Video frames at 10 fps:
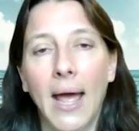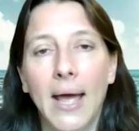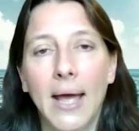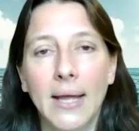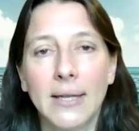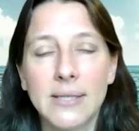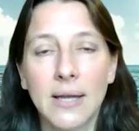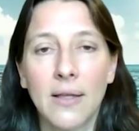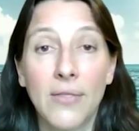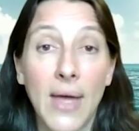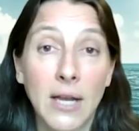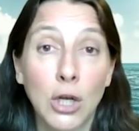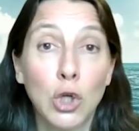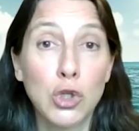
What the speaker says: and then